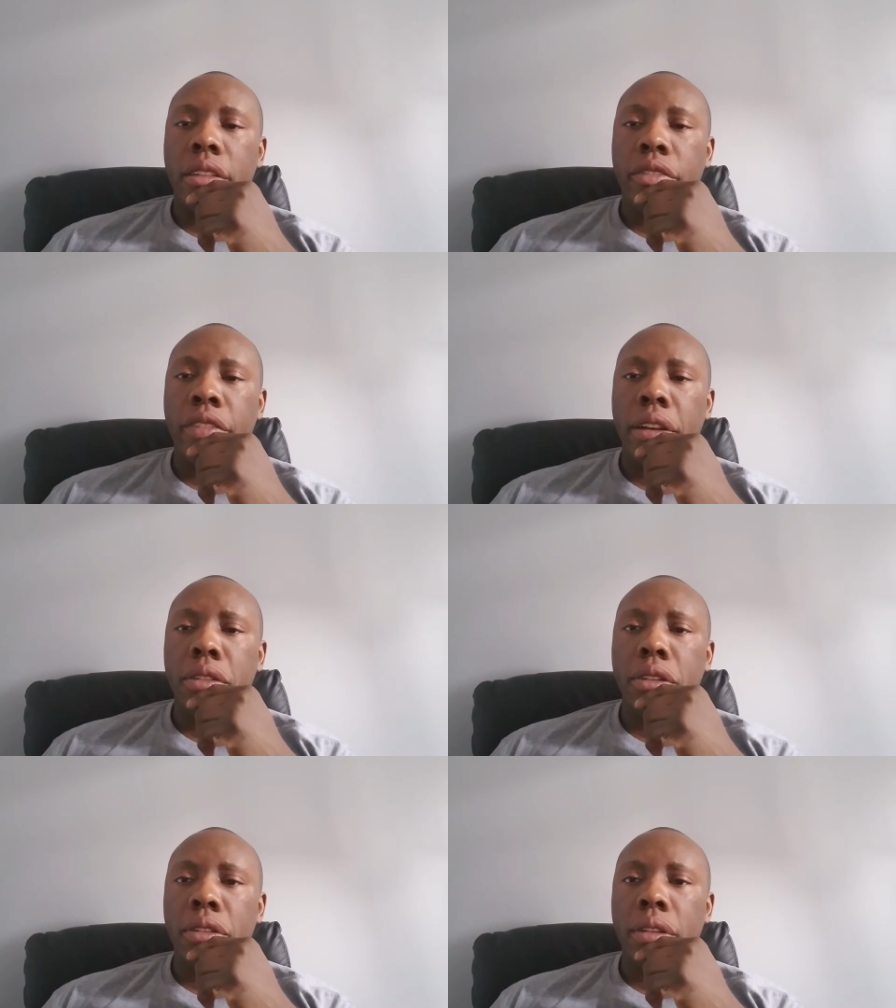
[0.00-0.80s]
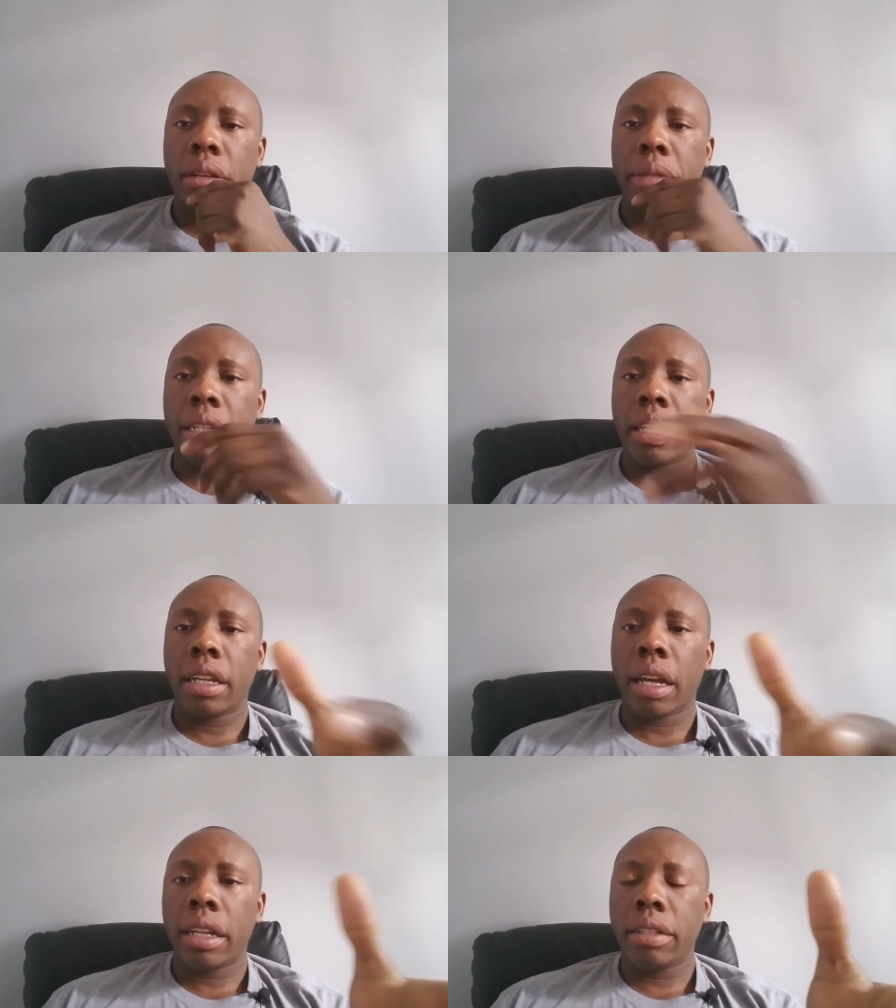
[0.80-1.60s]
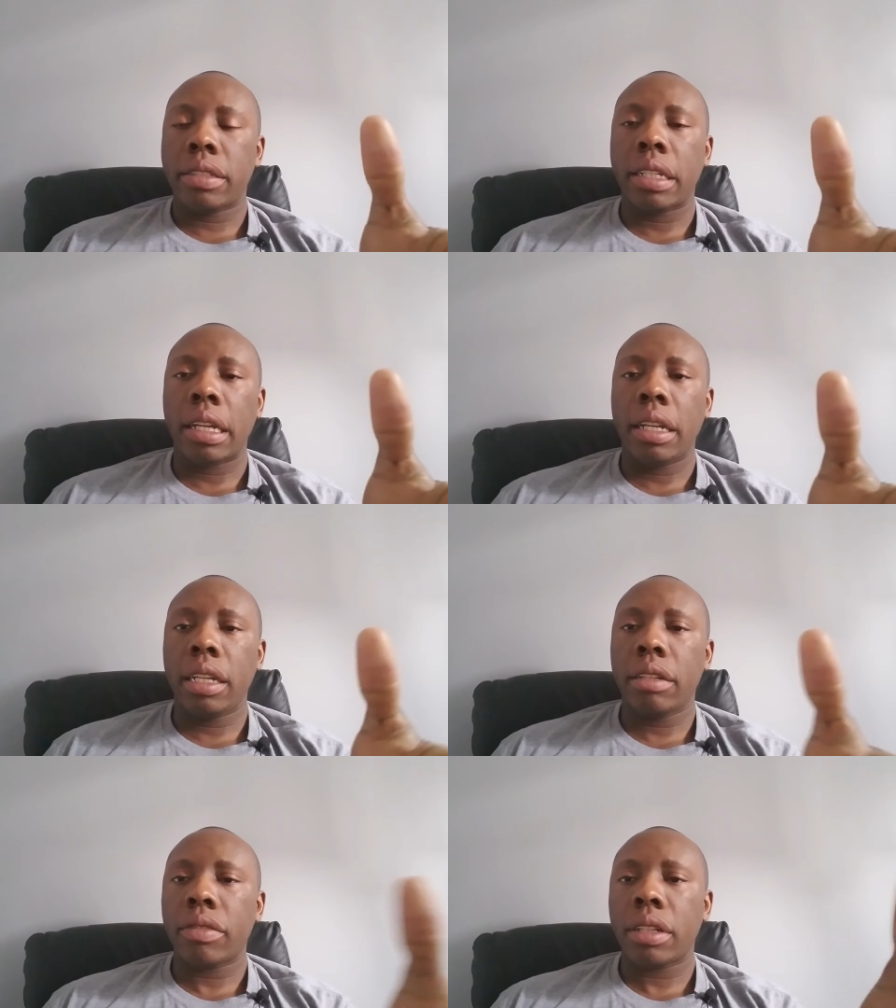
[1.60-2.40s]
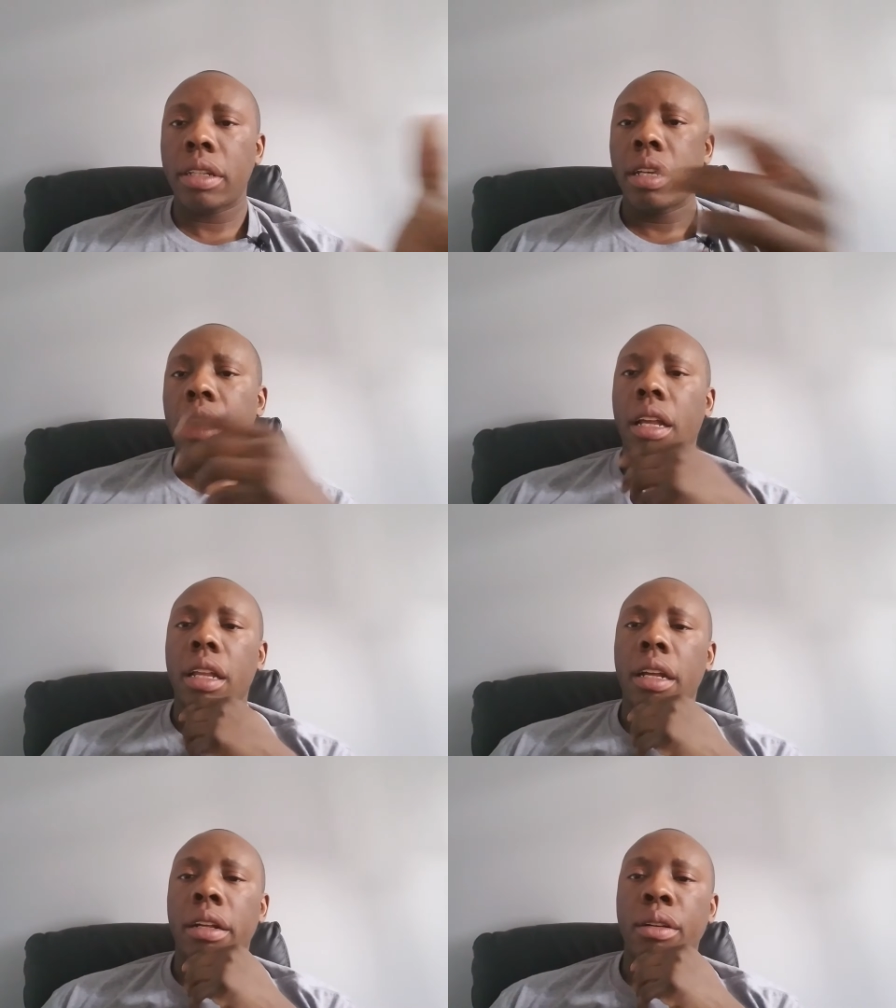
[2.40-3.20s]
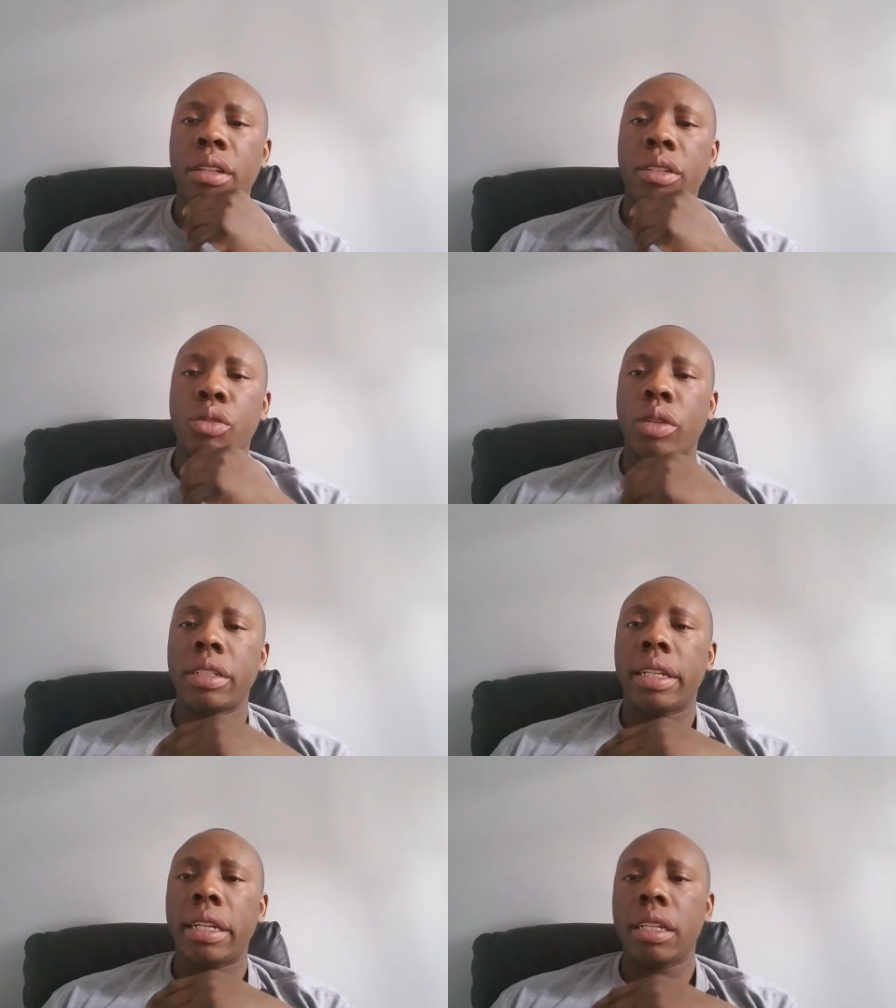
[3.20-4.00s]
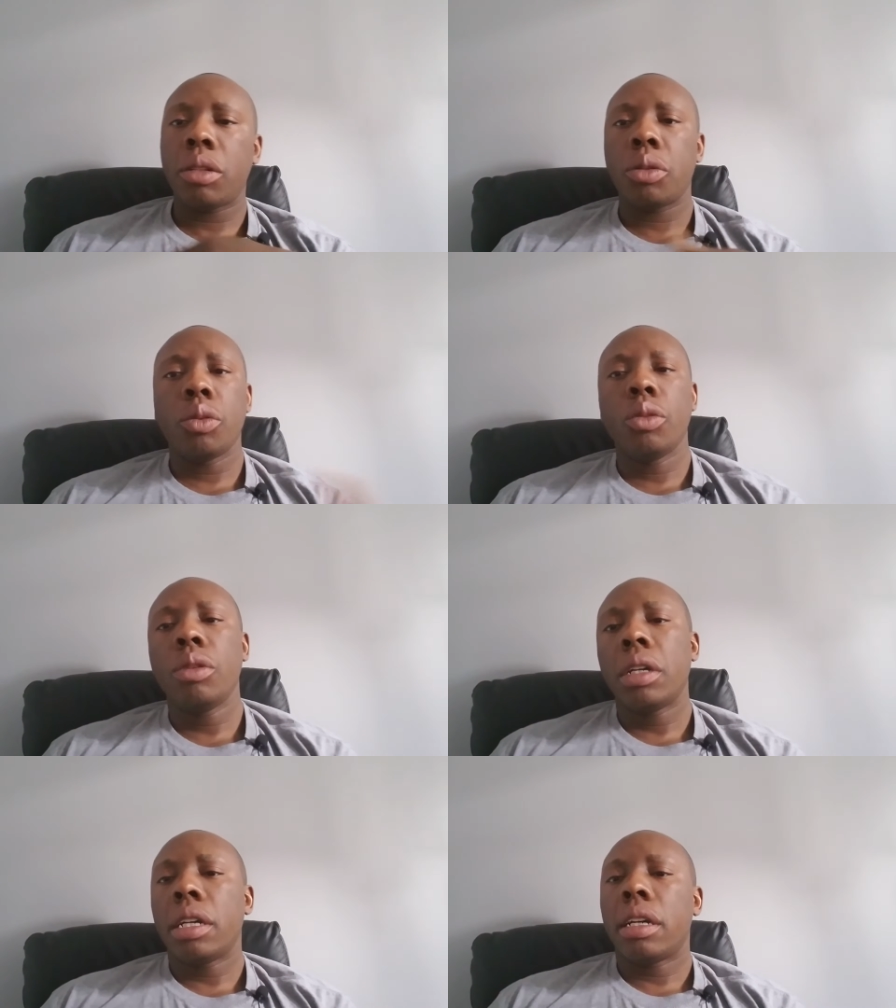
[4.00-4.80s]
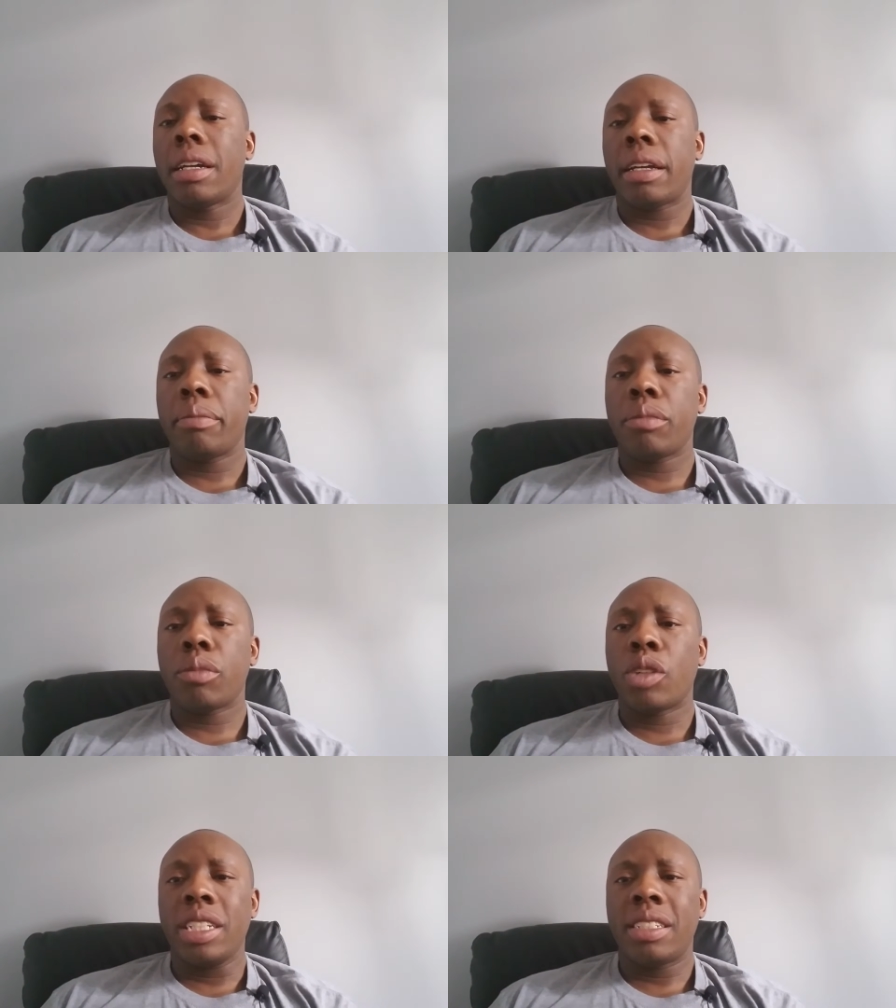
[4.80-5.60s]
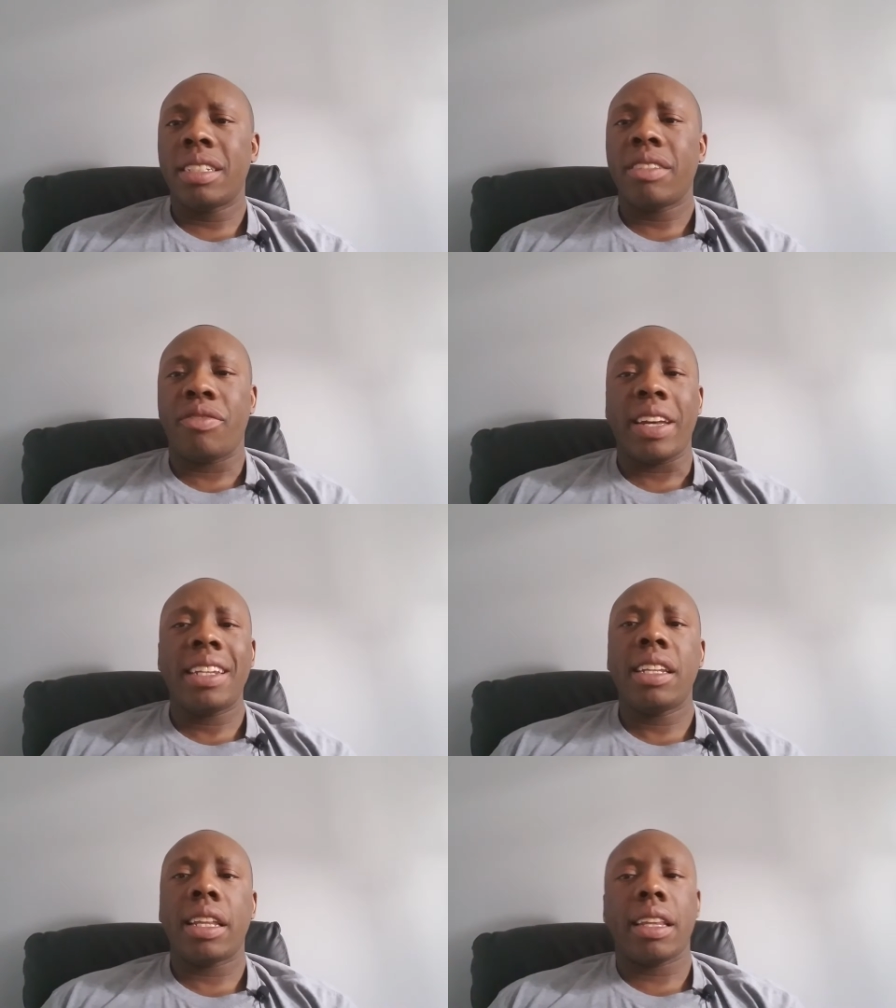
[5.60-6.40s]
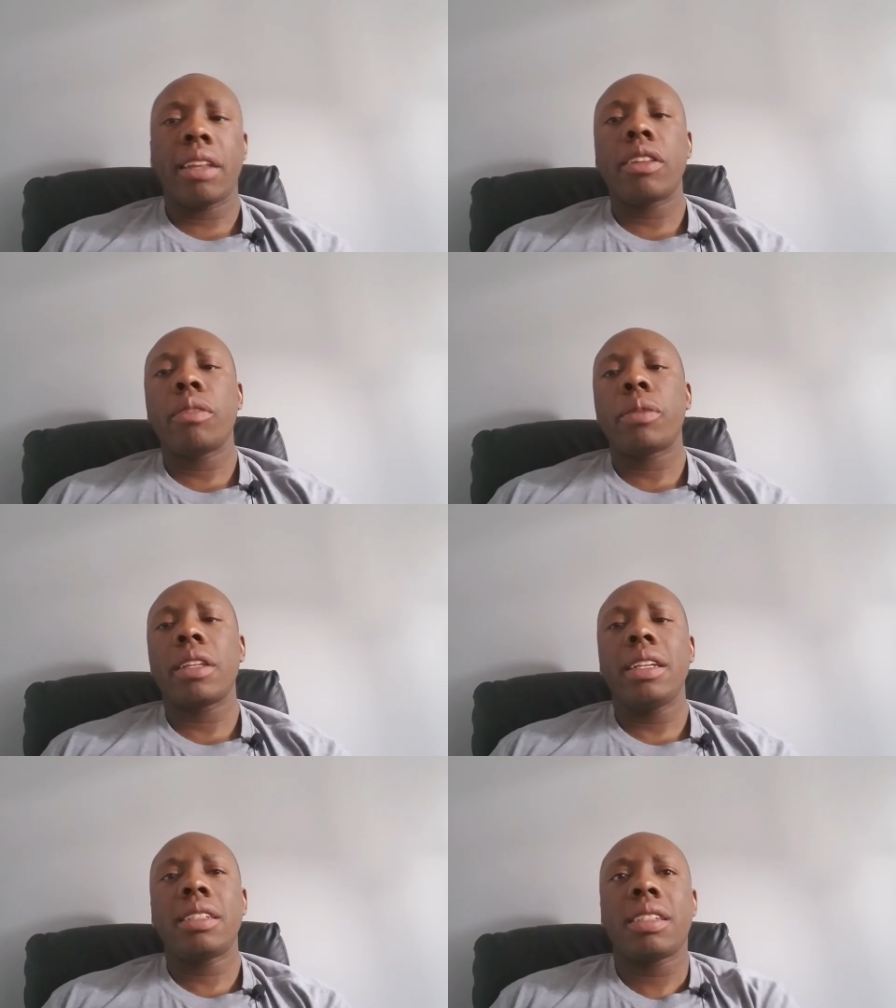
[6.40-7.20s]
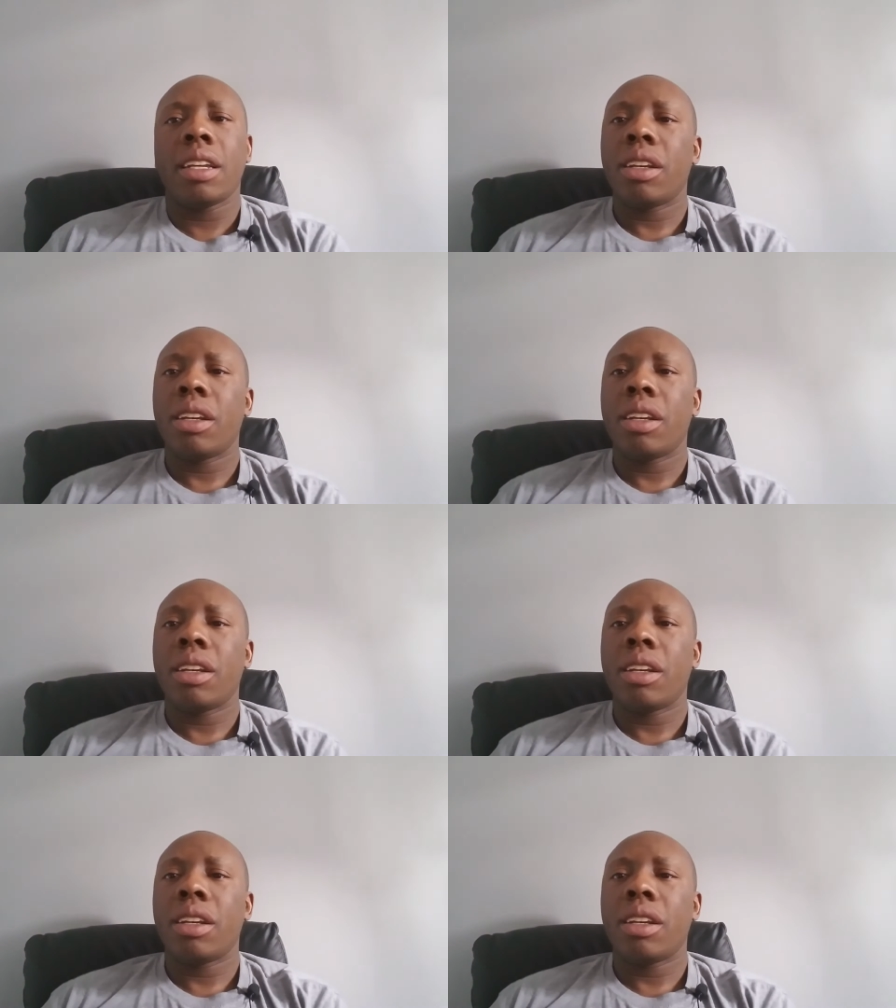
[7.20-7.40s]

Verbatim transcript: the failure, I mean, I, I see even uh, there's one kid who um, wanted to defend the, the police